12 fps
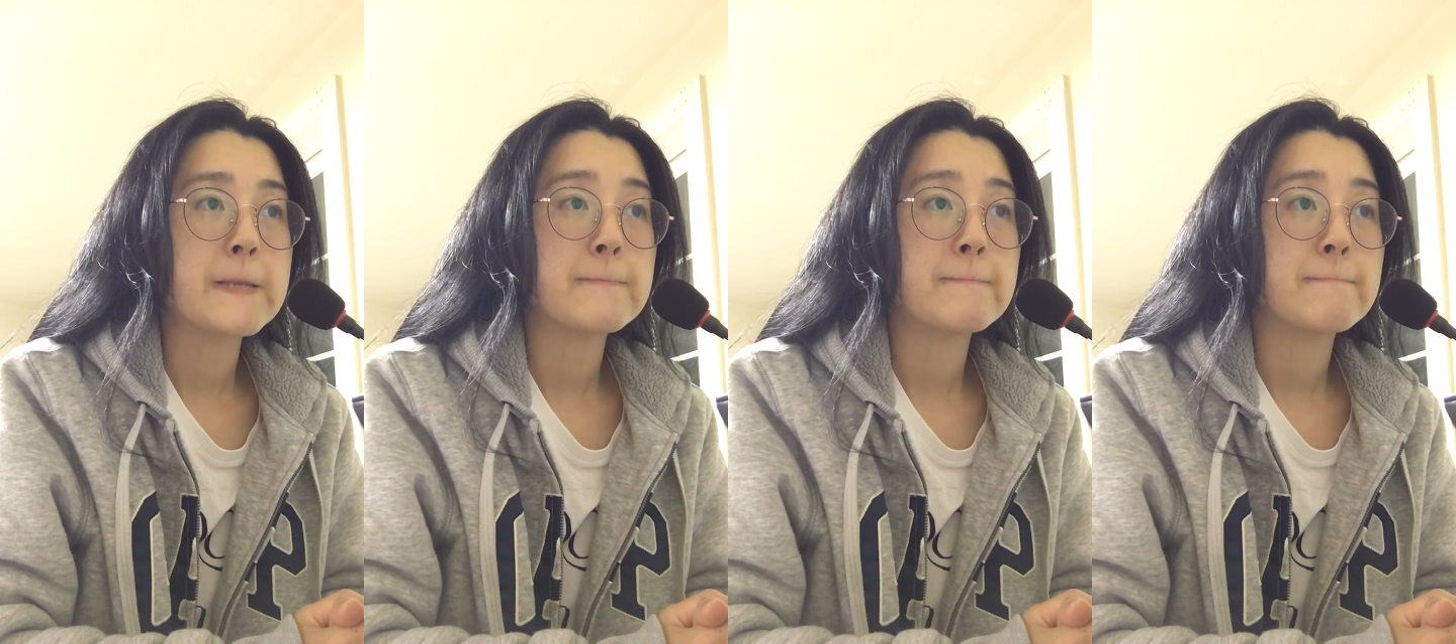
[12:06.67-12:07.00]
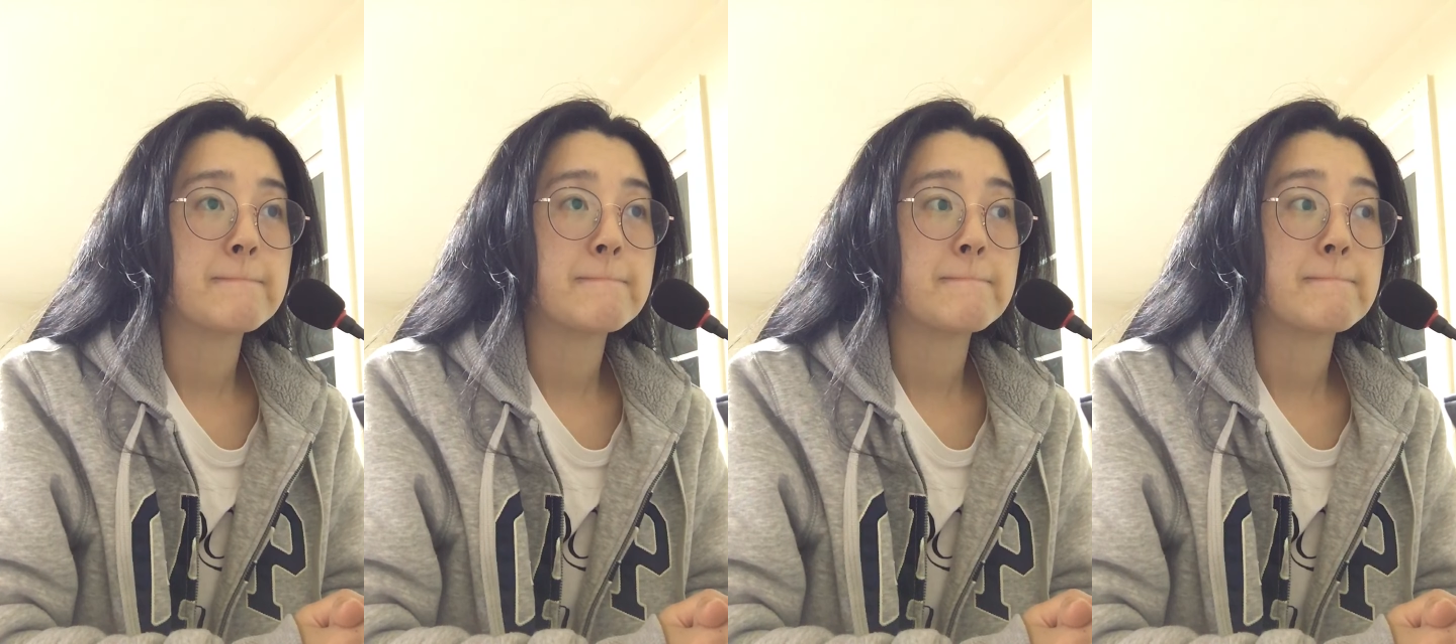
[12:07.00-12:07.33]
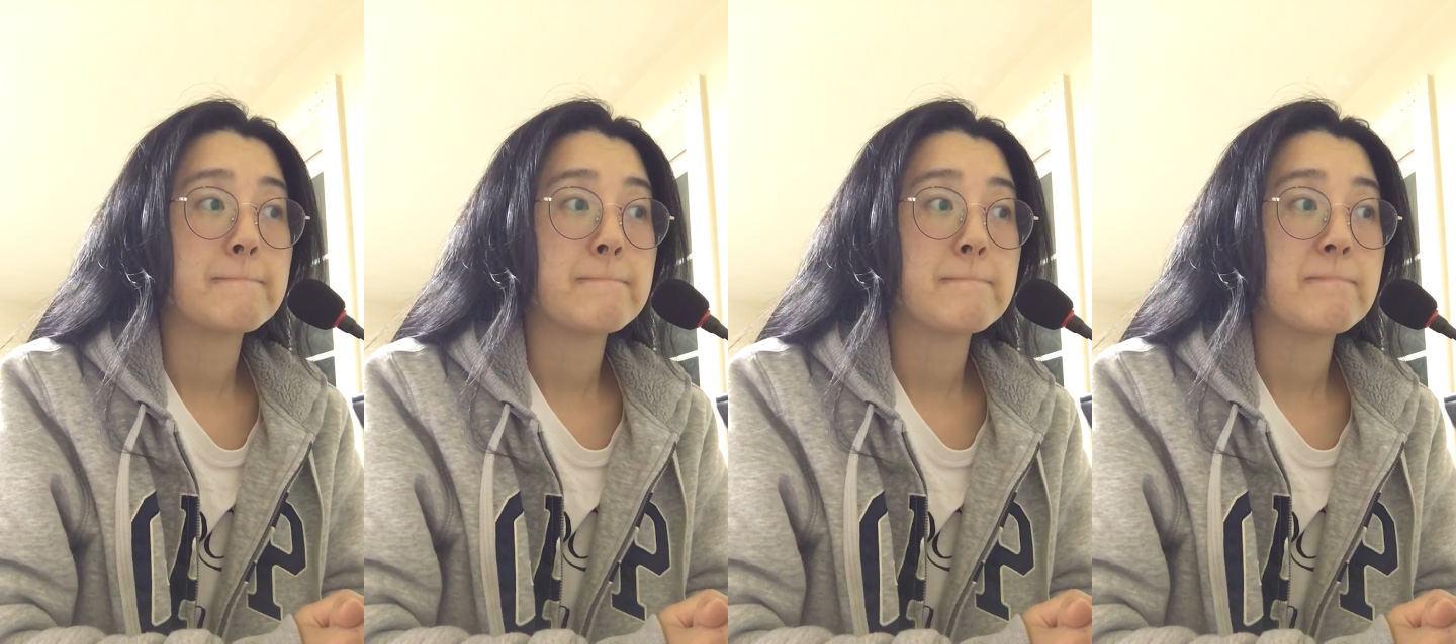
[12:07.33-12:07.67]
Which
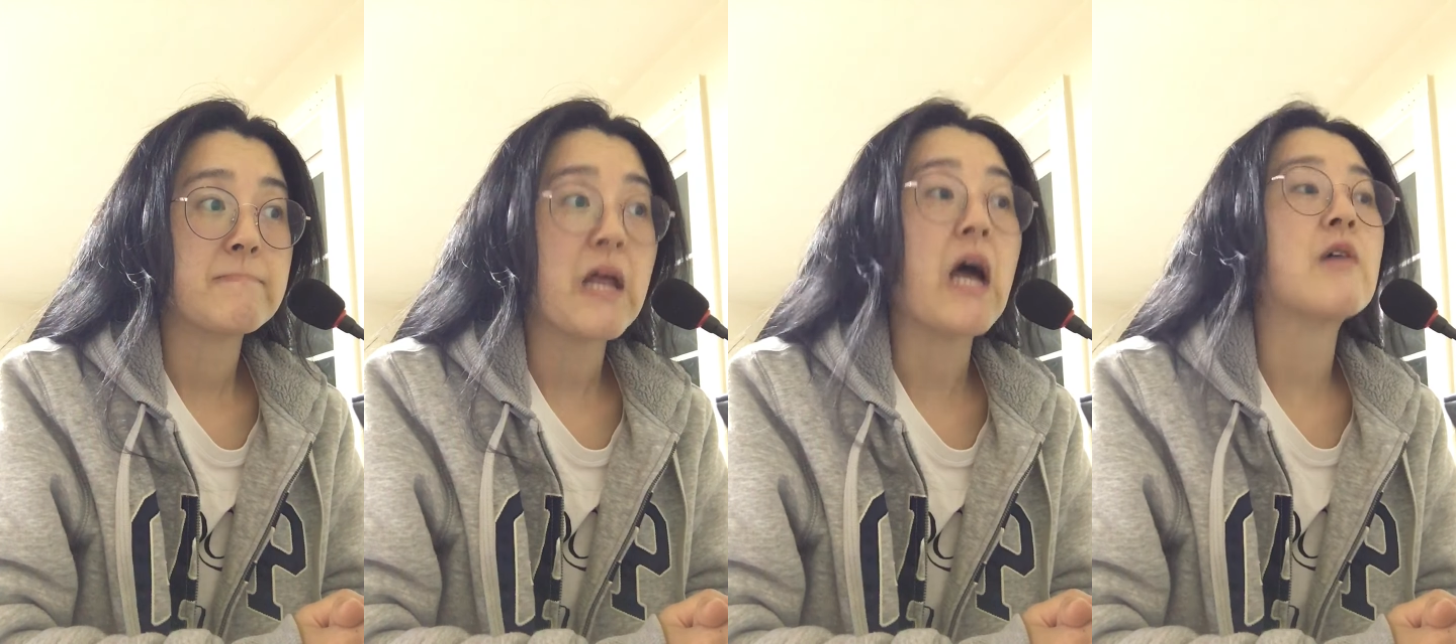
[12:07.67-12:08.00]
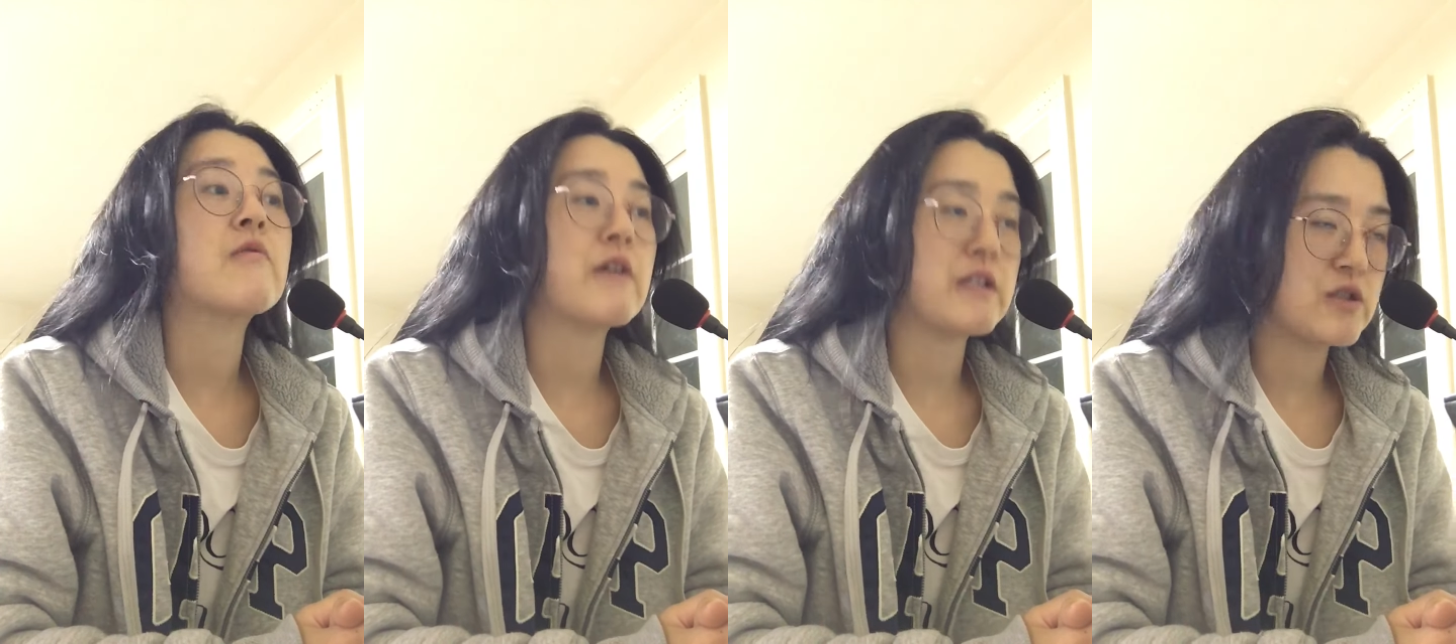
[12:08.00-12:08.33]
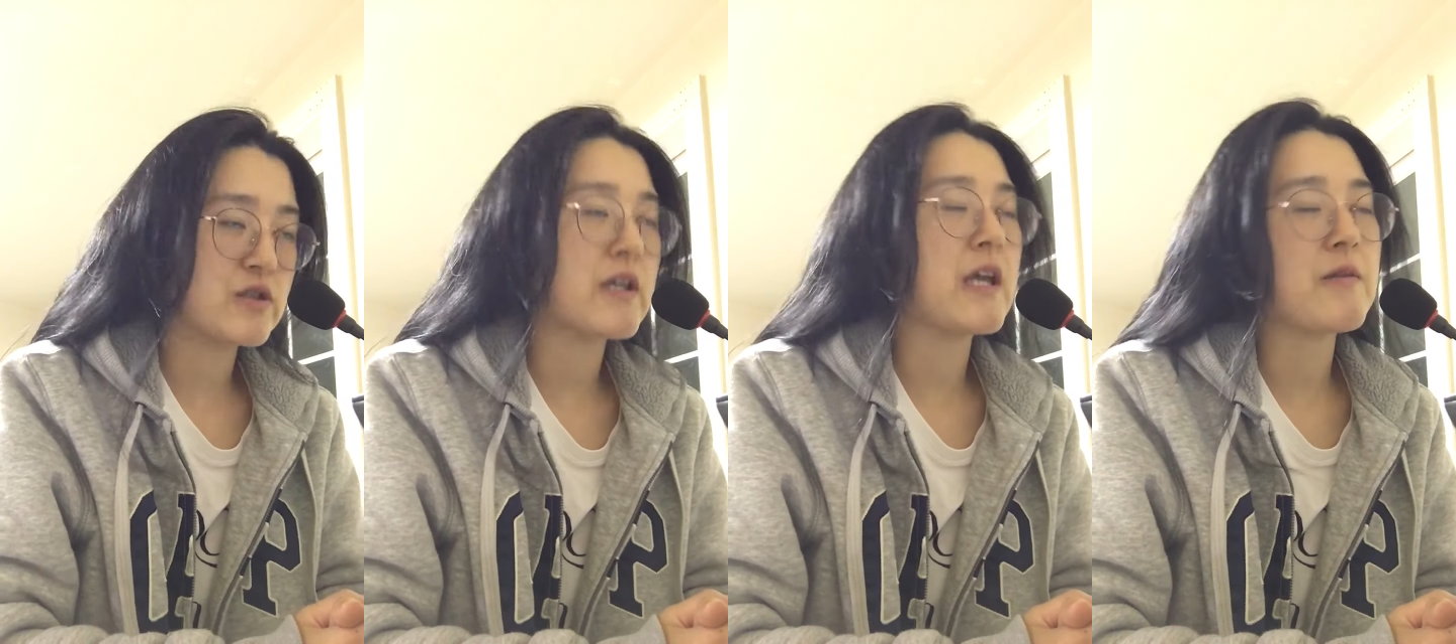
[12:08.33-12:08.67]
came from
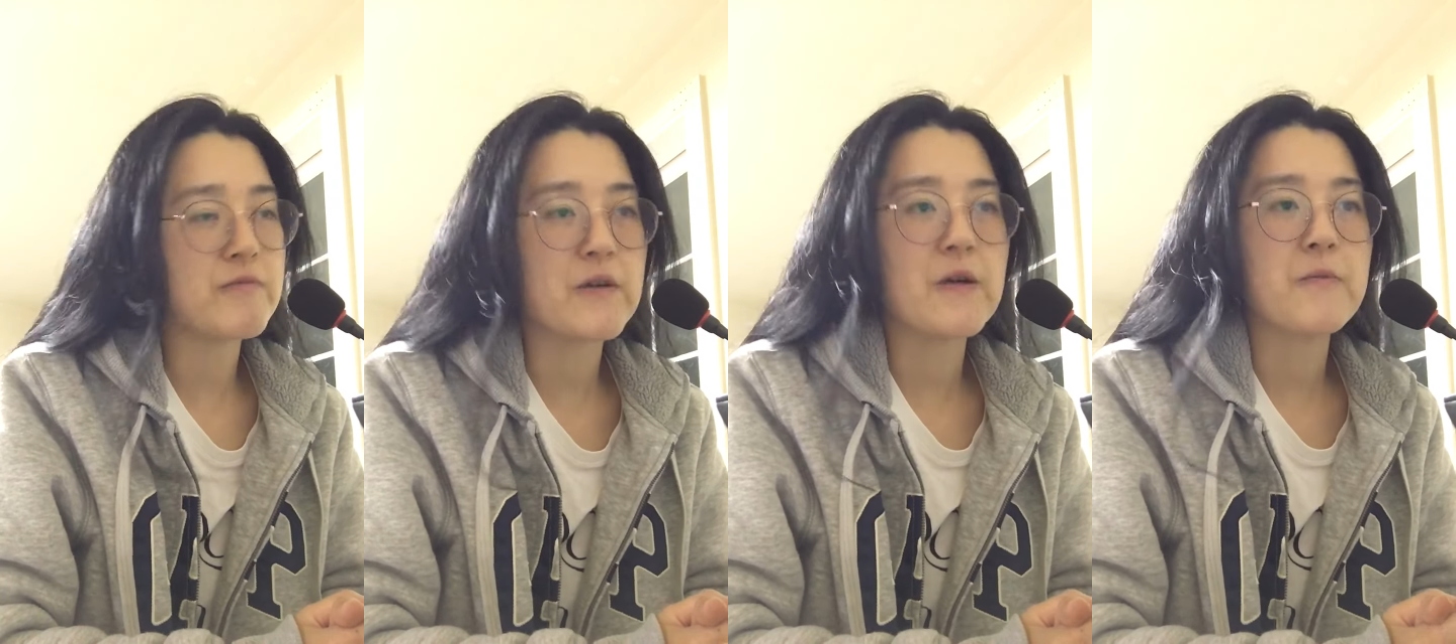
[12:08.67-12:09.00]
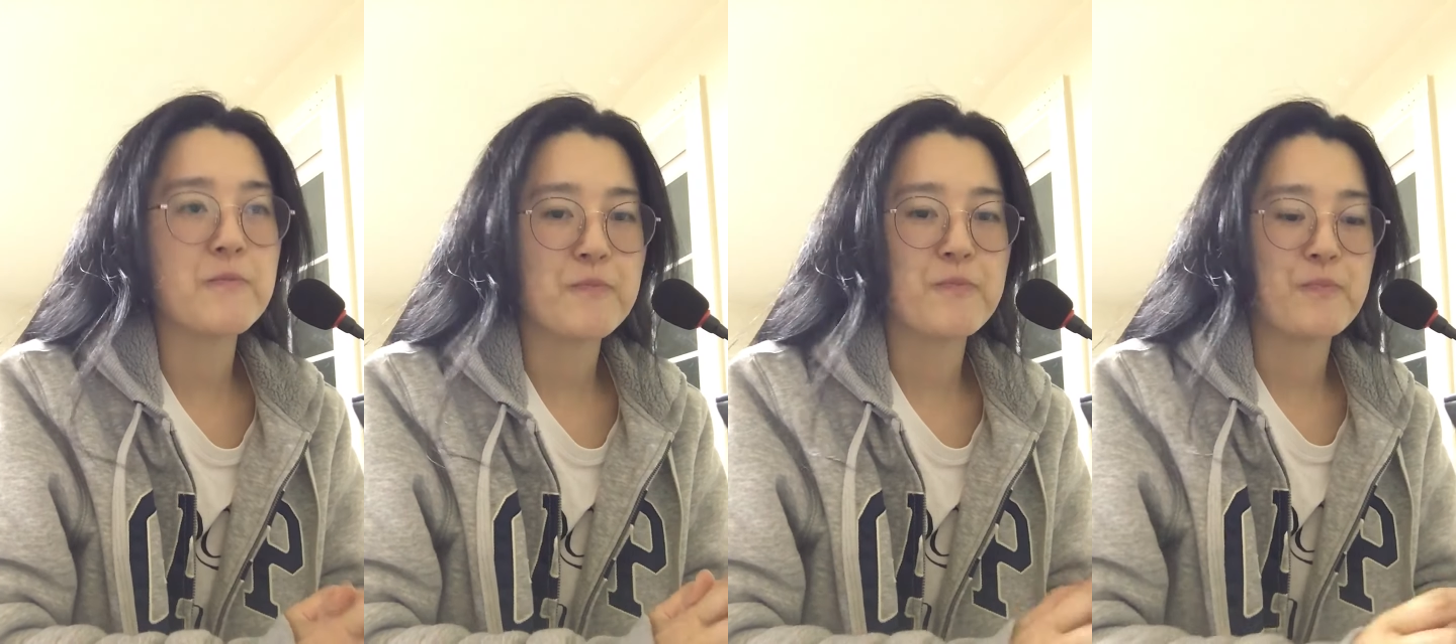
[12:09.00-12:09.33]
easier